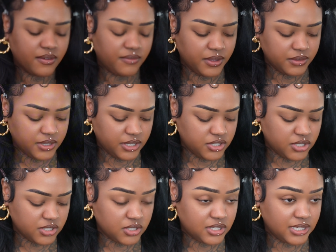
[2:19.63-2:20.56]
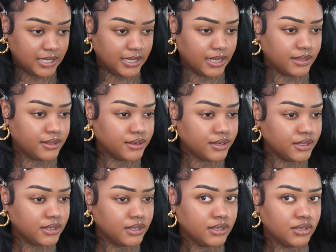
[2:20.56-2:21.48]
foundations
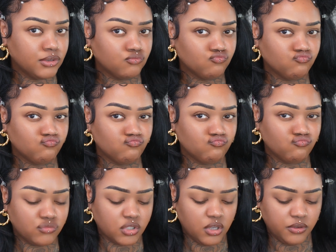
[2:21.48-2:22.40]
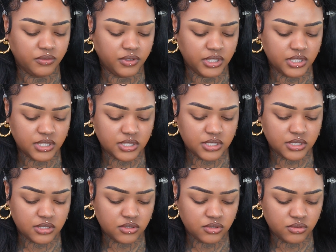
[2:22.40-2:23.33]
together. Hopefully this
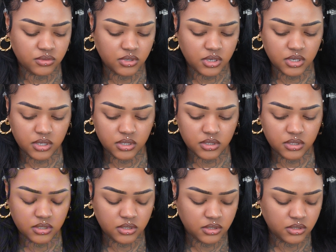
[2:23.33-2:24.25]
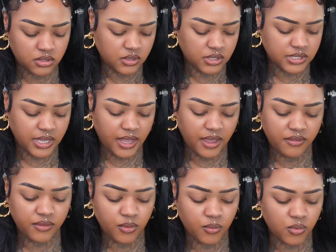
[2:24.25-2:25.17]
isn't too dark, because I
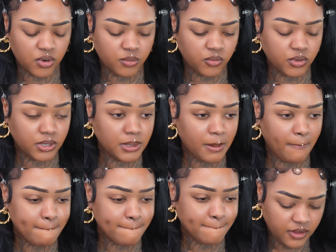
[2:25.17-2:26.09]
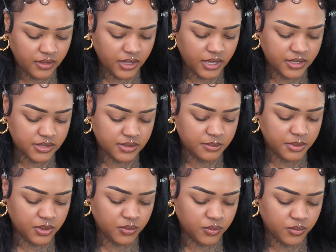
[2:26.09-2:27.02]
have a warm one that is a
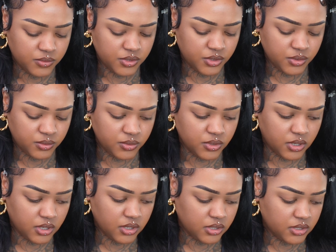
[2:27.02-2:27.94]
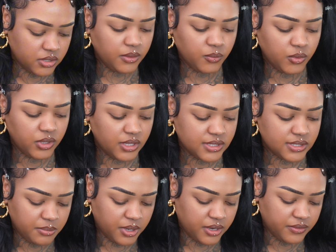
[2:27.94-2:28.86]
bit too dark and one that's
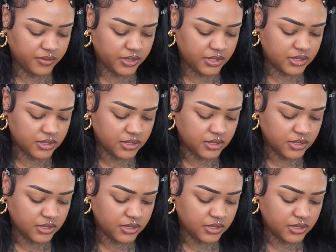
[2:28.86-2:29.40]
like perfect.